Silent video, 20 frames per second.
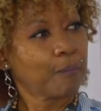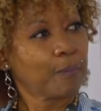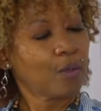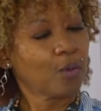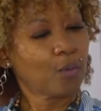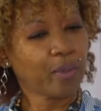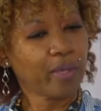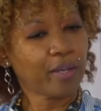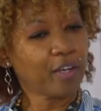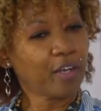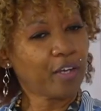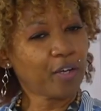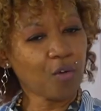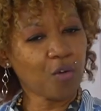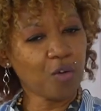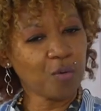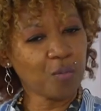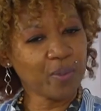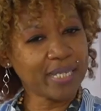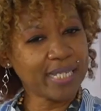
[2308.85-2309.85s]
We are not
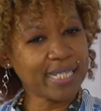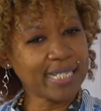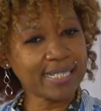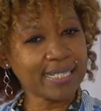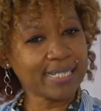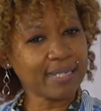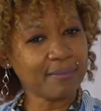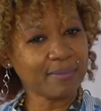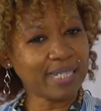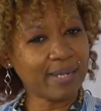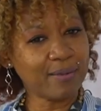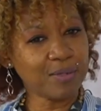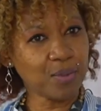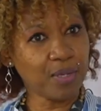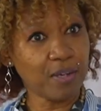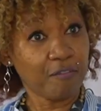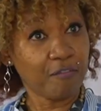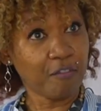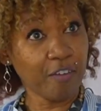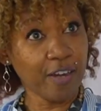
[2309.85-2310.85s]
always, sometimes
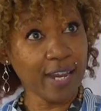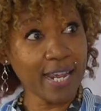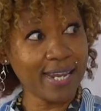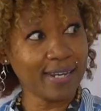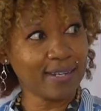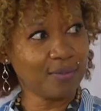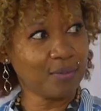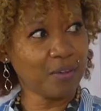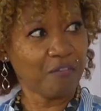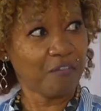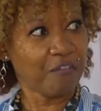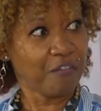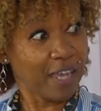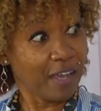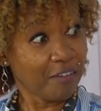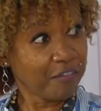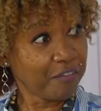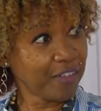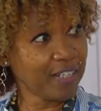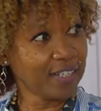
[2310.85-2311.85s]
we are afraid, we are
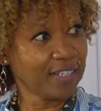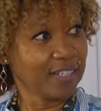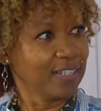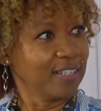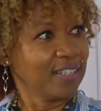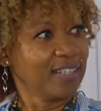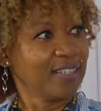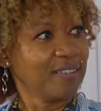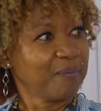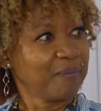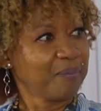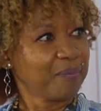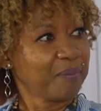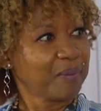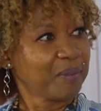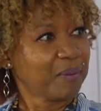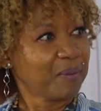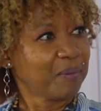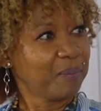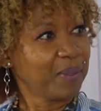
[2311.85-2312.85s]
fearful.
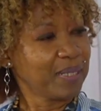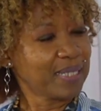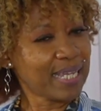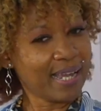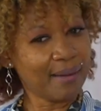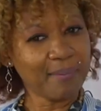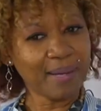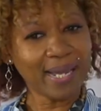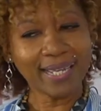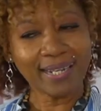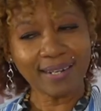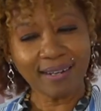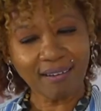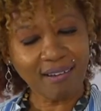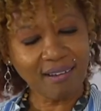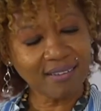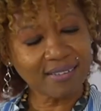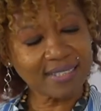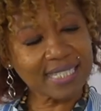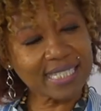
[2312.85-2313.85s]
But am I in a
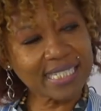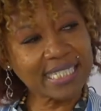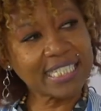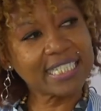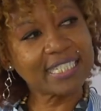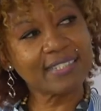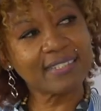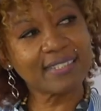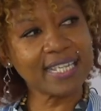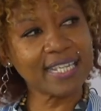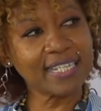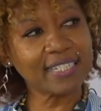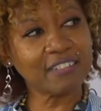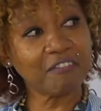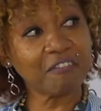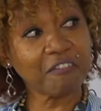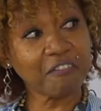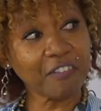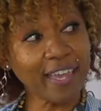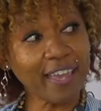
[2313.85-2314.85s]
constant state
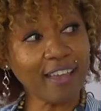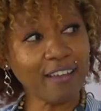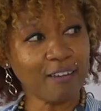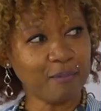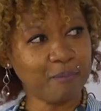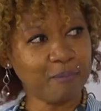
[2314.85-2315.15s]
of fear?